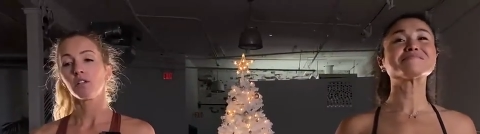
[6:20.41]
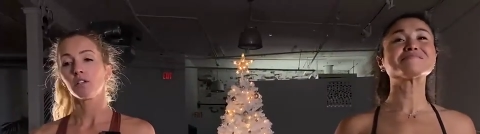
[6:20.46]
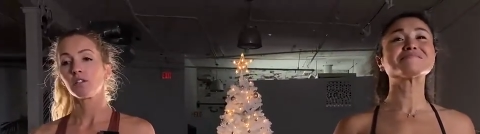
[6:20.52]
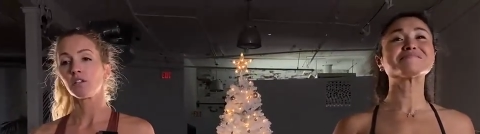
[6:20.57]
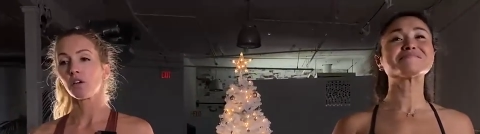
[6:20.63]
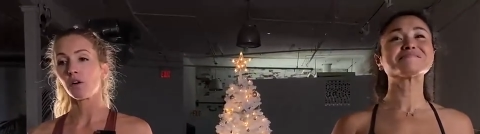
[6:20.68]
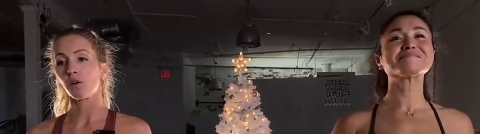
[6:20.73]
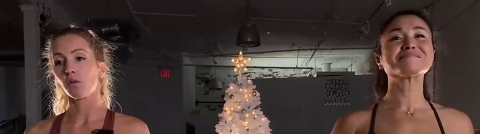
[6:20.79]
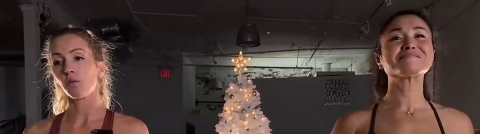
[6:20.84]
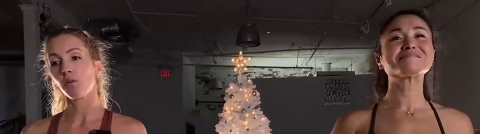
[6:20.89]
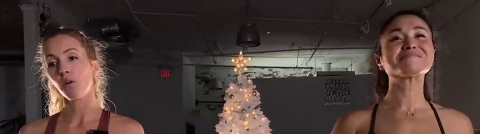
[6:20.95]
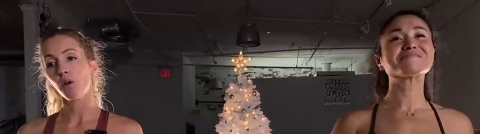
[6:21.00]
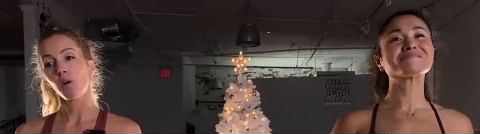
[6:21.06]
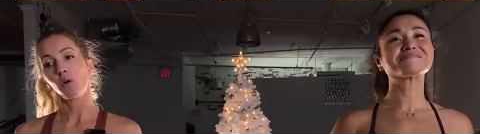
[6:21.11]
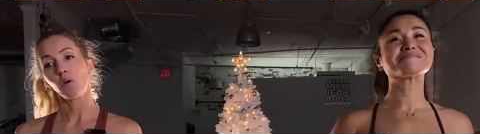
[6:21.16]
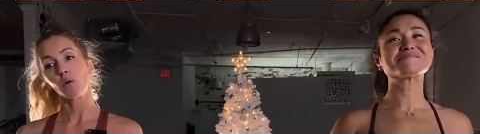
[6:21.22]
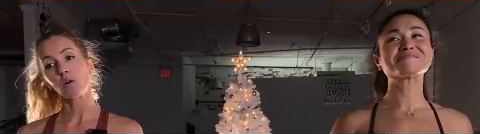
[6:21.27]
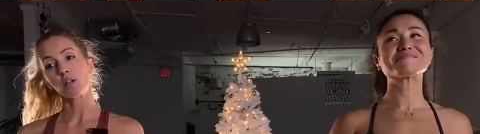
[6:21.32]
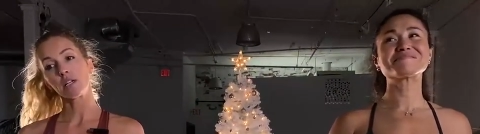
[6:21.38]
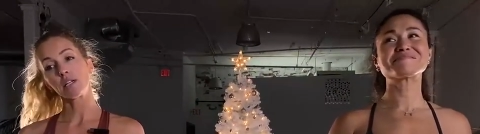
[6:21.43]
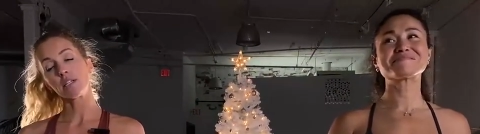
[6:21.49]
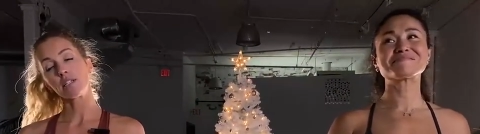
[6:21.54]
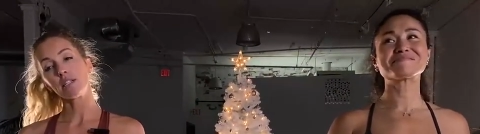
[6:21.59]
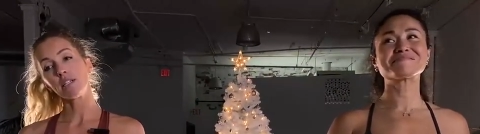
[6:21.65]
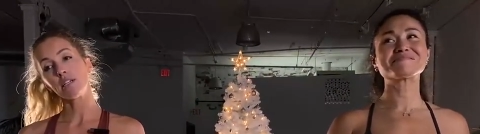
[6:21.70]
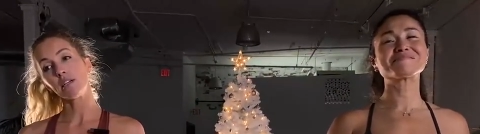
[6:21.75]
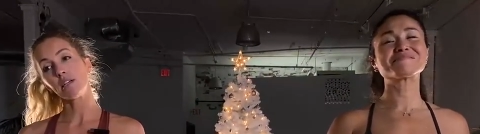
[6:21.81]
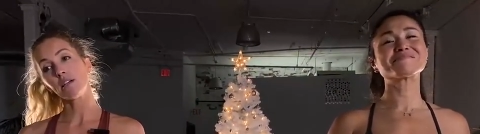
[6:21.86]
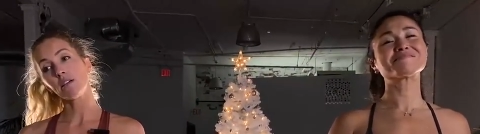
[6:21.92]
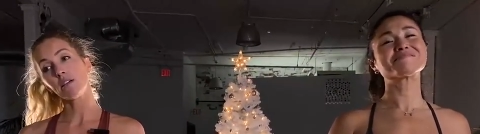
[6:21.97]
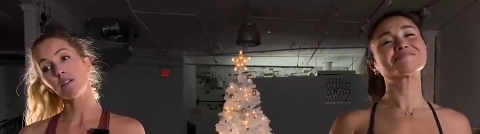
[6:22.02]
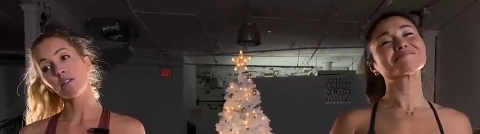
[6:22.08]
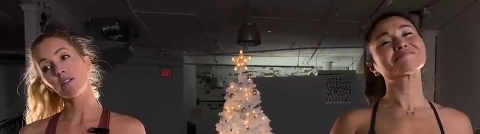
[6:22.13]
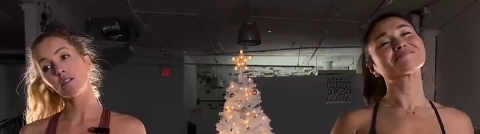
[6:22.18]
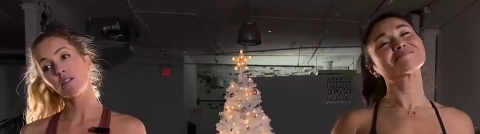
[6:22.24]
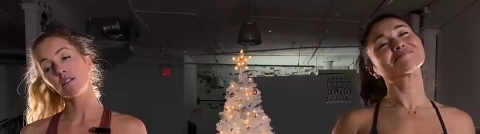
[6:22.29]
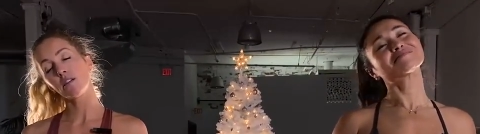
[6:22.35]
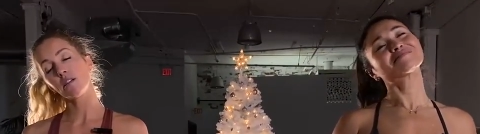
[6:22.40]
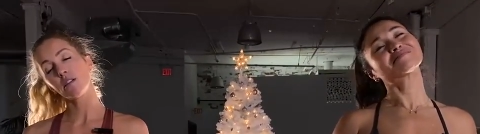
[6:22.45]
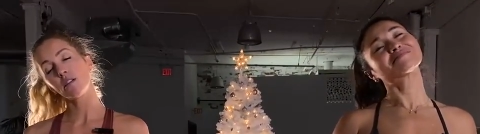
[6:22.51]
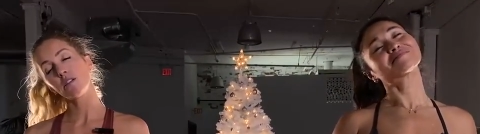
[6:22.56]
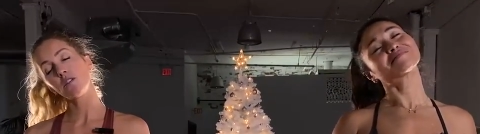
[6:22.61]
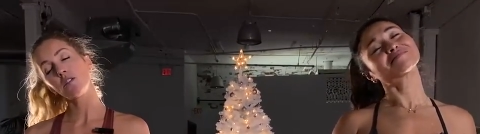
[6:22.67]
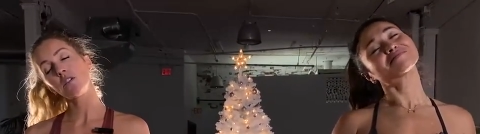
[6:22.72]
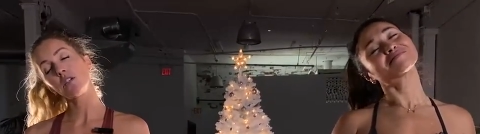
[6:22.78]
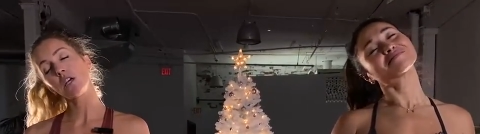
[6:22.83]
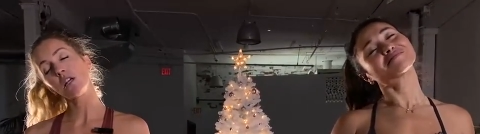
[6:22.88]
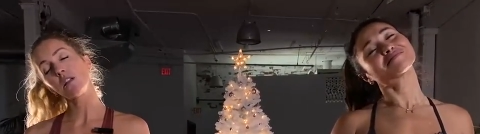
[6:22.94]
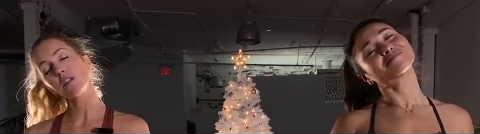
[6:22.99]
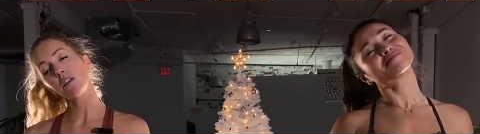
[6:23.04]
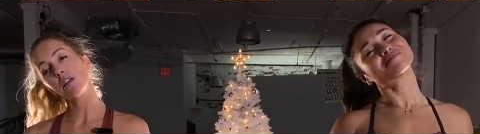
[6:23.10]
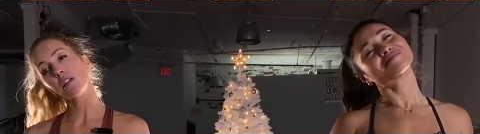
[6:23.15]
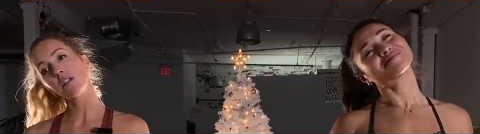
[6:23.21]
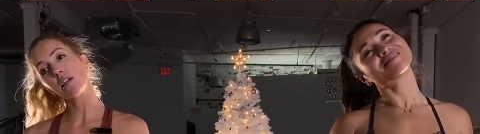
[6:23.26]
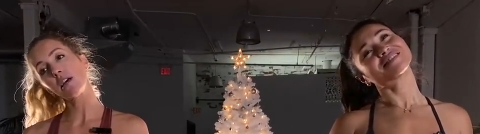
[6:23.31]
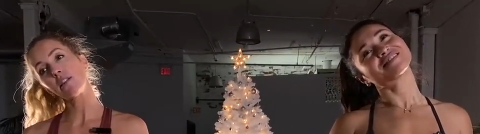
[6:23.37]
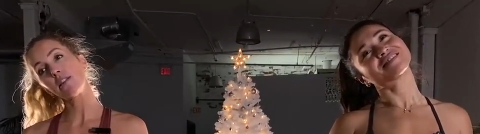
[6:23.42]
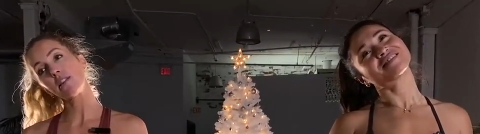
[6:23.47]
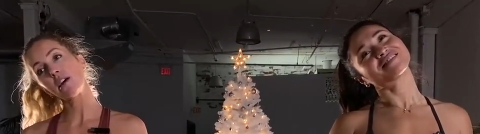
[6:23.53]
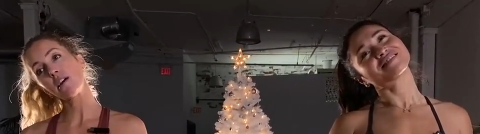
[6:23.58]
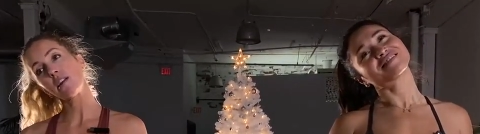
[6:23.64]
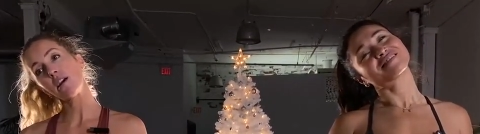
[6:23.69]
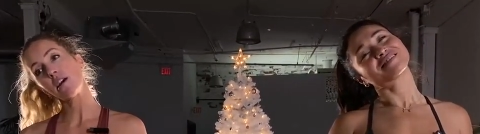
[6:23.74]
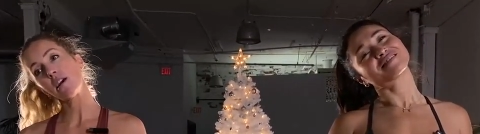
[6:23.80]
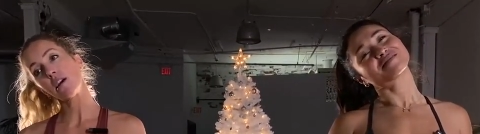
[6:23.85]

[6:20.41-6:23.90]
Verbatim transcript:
Speaker 1: So we're gonna tilt, gently let that